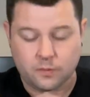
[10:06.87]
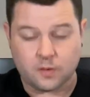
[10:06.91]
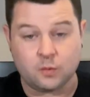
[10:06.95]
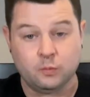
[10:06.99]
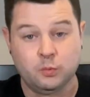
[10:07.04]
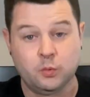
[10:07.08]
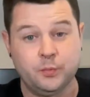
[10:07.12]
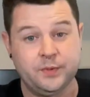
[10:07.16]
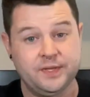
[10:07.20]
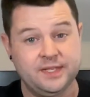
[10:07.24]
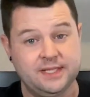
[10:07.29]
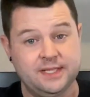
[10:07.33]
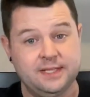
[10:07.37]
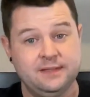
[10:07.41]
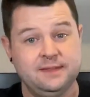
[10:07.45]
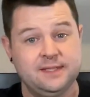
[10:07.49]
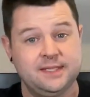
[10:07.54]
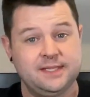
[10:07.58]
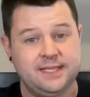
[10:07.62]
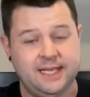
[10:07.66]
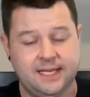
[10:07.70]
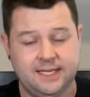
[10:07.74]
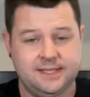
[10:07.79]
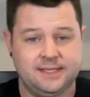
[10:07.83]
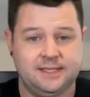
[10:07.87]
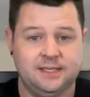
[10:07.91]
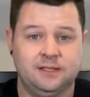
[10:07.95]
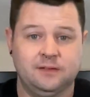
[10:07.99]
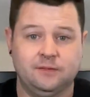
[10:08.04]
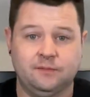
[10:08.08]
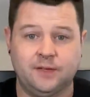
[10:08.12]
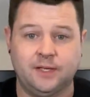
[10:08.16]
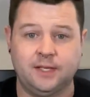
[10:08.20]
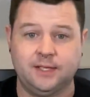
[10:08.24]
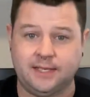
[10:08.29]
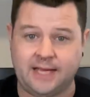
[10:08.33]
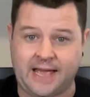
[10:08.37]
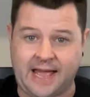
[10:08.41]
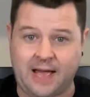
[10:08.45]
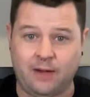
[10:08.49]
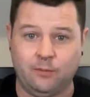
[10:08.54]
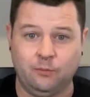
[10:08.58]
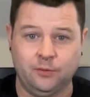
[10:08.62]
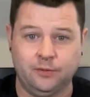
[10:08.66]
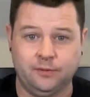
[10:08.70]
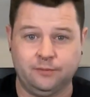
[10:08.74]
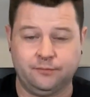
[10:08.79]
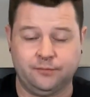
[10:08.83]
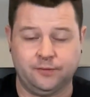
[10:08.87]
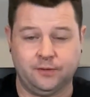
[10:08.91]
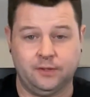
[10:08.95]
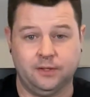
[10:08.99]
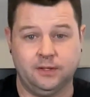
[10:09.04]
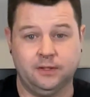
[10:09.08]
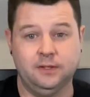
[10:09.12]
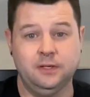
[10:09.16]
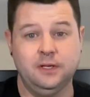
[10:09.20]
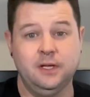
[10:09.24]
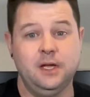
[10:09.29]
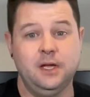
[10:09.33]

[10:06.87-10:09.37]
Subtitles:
When we did the tasting event at Woodford,